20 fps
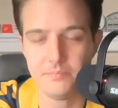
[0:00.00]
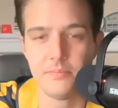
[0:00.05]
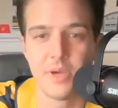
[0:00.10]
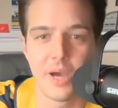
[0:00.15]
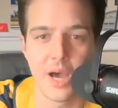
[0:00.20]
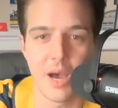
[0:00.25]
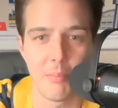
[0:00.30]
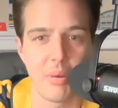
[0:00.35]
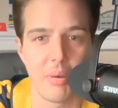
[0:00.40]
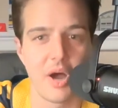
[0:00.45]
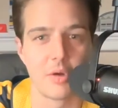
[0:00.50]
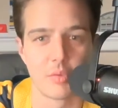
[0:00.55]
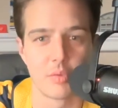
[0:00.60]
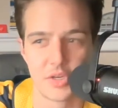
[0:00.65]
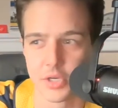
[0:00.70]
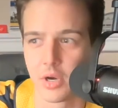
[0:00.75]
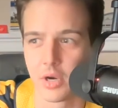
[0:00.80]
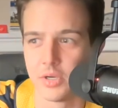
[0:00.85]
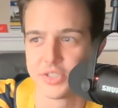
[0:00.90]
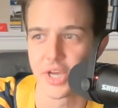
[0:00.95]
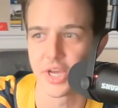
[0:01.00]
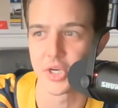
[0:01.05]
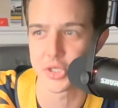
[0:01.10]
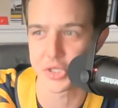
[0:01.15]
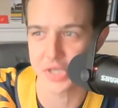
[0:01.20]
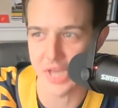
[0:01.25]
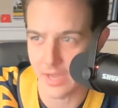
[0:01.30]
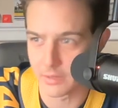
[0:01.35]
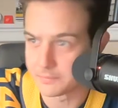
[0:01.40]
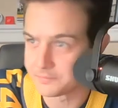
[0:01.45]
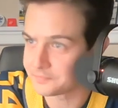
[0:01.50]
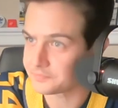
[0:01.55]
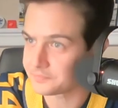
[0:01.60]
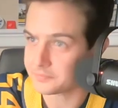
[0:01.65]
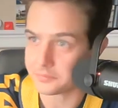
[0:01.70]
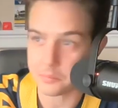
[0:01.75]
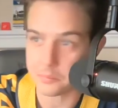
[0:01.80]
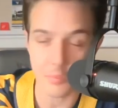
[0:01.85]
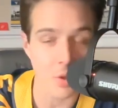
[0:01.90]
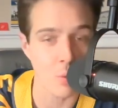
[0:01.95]
punt return touchdown,
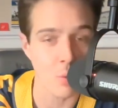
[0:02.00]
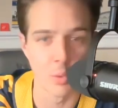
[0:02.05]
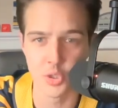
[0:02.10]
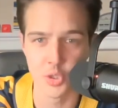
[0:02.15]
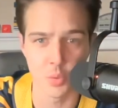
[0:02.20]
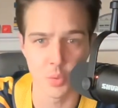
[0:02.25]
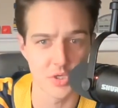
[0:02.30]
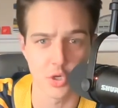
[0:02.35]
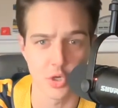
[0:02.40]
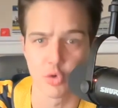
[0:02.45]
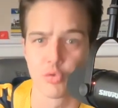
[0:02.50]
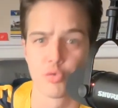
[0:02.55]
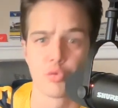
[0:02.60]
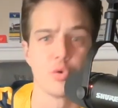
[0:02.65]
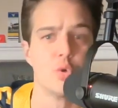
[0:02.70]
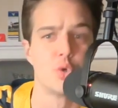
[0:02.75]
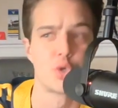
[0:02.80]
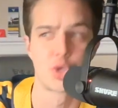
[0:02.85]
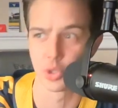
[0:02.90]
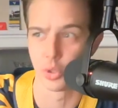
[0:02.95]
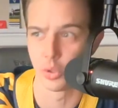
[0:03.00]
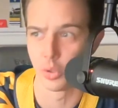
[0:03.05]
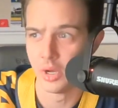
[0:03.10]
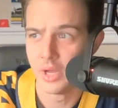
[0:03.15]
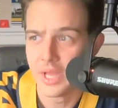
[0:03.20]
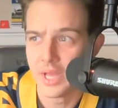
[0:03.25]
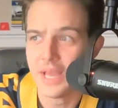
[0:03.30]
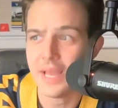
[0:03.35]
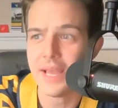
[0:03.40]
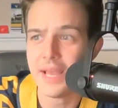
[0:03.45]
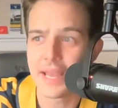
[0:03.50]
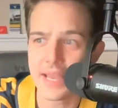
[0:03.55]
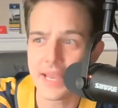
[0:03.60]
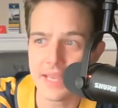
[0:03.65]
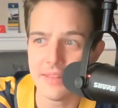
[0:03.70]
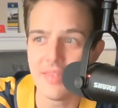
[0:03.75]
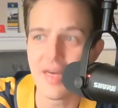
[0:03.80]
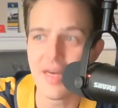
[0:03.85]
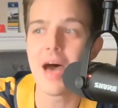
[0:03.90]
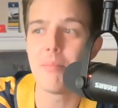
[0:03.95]
which was crucial
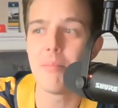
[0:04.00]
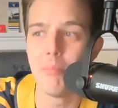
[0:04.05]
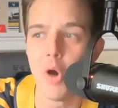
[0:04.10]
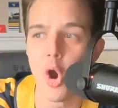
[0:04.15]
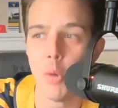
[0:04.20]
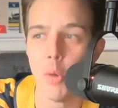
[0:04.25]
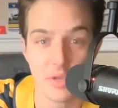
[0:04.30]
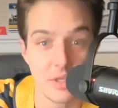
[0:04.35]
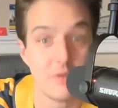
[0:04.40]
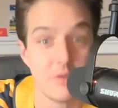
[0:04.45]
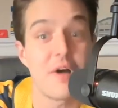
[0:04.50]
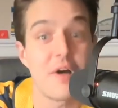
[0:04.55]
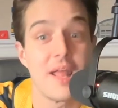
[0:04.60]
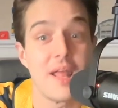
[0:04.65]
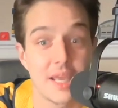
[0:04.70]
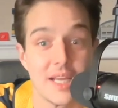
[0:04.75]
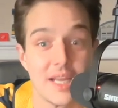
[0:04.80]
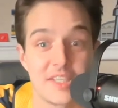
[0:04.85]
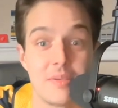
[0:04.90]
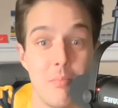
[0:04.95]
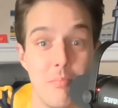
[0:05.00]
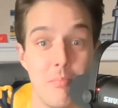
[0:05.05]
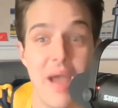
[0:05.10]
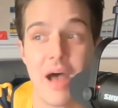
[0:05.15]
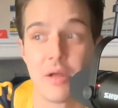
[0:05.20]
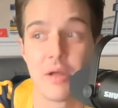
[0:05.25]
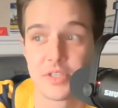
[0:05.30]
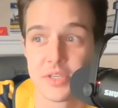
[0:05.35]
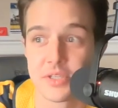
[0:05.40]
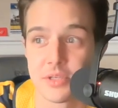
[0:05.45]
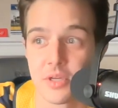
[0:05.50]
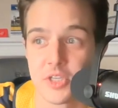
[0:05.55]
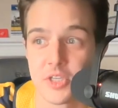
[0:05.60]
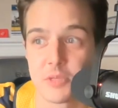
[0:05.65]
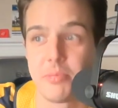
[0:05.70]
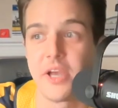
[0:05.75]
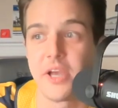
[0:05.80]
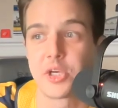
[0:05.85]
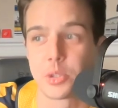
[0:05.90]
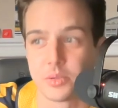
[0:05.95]
in that moment. You finally got some bounces on
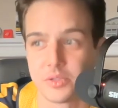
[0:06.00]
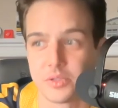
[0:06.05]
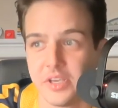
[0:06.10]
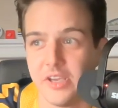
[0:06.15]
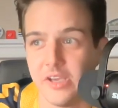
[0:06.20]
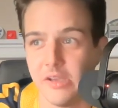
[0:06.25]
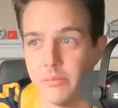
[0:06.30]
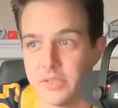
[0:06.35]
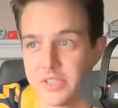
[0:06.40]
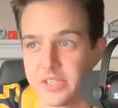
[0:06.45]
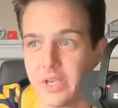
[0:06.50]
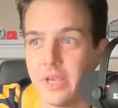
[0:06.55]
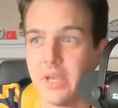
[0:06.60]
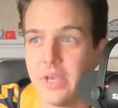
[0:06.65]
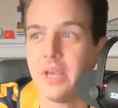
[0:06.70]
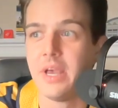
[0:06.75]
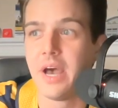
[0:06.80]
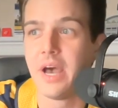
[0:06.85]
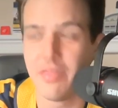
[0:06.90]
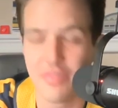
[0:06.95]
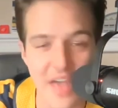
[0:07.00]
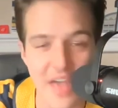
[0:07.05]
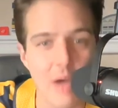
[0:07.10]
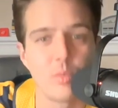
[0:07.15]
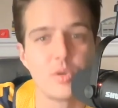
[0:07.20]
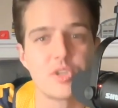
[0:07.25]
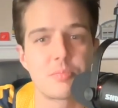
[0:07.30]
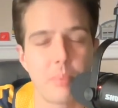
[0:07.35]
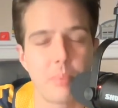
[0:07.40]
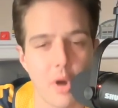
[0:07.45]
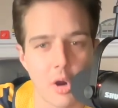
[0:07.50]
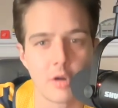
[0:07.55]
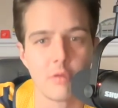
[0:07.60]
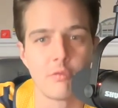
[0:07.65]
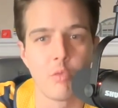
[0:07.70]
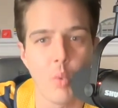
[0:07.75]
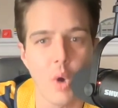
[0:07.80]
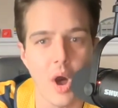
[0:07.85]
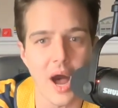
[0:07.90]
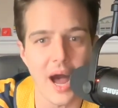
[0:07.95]
special teams. That was part of
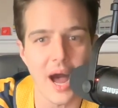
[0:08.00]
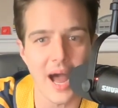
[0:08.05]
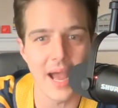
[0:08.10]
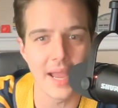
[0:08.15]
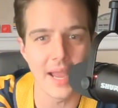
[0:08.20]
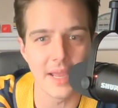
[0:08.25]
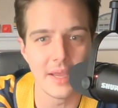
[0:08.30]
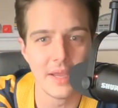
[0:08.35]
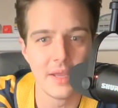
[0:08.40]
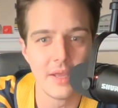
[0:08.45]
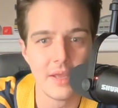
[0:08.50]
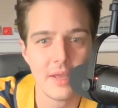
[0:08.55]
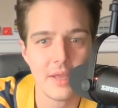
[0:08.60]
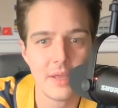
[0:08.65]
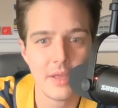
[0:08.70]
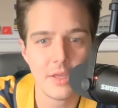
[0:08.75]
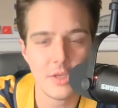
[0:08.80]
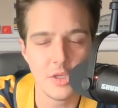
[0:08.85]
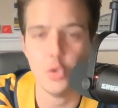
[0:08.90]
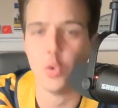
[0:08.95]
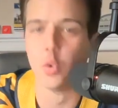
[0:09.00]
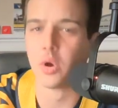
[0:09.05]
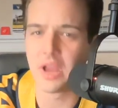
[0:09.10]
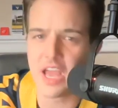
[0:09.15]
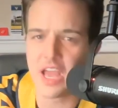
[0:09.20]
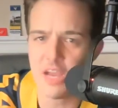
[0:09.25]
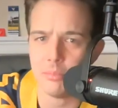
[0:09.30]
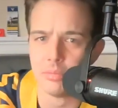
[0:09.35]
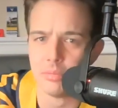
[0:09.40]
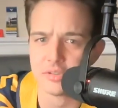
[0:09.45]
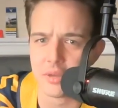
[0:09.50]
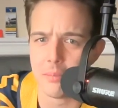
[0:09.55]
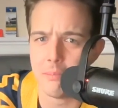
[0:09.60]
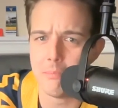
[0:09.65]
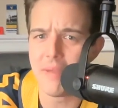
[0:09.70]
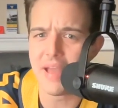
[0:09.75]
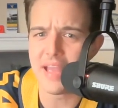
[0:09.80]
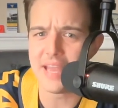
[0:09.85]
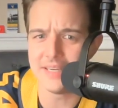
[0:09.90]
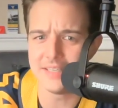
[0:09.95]
why you were able to
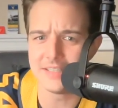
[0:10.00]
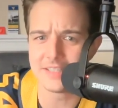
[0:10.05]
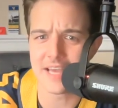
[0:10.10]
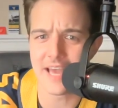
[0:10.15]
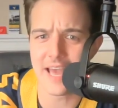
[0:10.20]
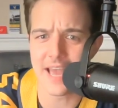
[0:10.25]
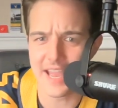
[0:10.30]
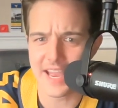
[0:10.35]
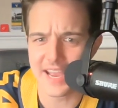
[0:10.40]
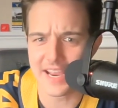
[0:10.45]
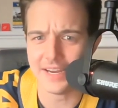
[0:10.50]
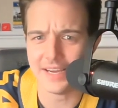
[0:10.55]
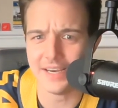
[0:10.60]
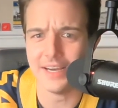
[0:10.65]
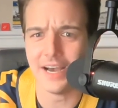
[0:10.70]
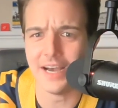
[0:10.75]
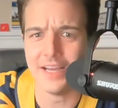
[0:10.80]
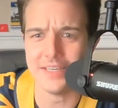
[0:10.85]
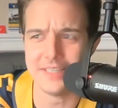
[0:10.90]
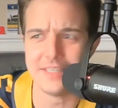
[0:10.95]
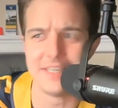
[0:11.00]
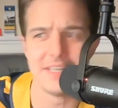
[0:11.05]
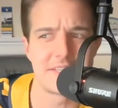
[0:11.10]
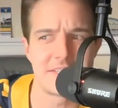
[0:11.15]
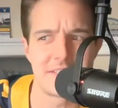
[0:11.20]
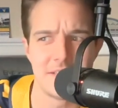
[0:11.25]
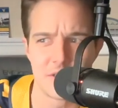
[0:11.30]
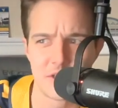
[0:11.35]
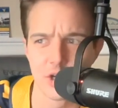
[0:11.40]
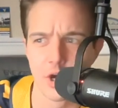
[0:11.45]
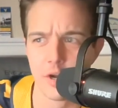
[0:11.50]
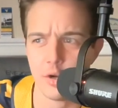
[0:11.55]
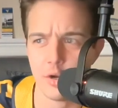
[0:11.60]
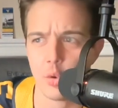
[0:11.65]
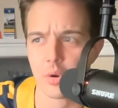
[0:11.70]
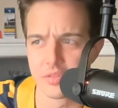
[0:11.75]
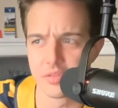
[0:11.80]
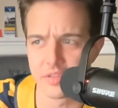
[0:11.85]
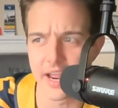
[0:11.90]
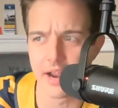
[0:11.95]
maintain a distance on
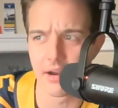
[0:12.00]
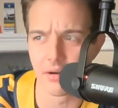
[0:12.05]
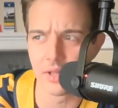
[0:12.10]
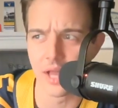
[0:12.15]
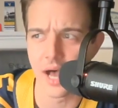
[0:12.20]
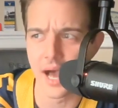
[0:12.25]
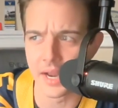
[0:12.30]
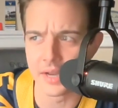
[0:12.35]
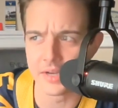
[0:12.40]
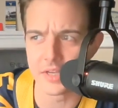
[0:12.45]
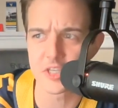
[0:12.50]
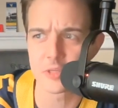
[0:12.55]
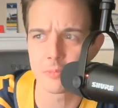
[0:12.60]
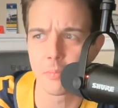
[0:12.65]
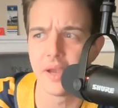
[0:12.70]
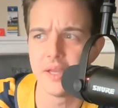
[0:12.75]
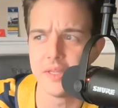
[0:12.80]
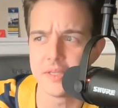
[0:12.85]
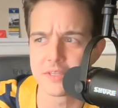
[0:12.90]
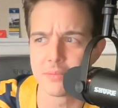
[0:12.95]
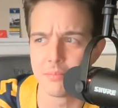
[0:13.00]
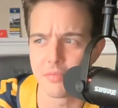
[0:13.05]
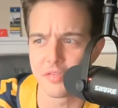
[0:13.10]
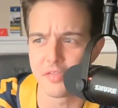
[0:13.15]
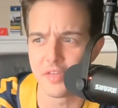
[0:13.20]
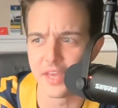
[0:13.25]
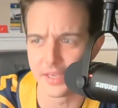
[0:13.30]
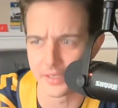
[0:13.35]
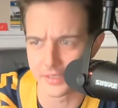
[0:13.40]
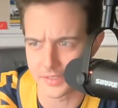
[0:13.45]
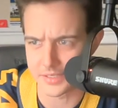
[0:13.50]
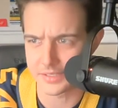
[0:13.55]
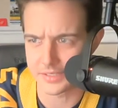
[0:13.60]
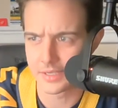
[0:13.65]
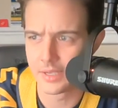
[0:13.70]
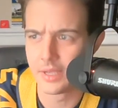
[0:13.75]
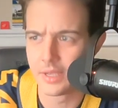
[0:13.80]
North Carolina despite some things